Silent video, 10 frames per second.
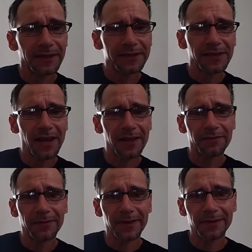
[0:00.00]
It's life,
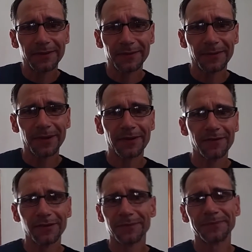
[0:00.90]
man. Whatever.
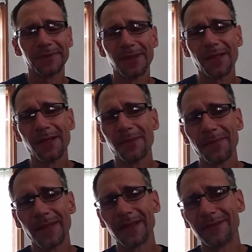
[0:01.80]

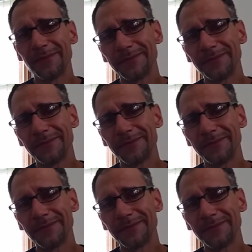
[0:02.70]
But